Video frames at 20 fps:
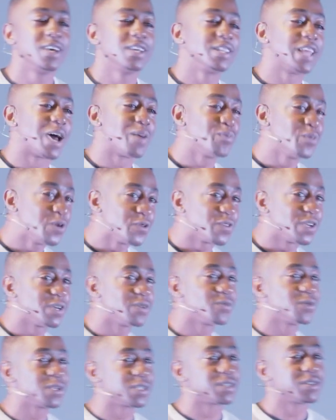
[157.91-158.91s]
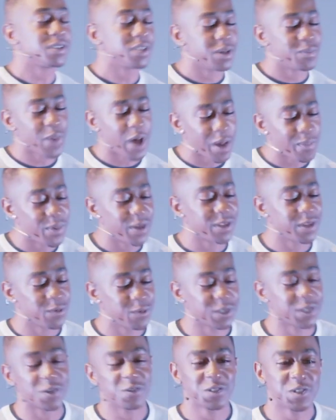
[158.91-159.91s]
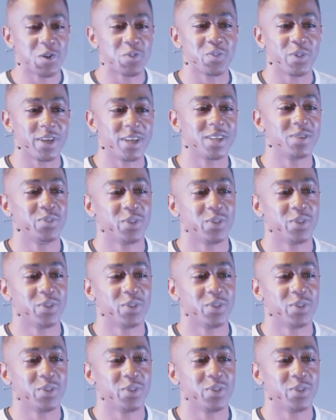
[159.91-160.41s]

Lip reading: That movie was, in my opinion, was also mid,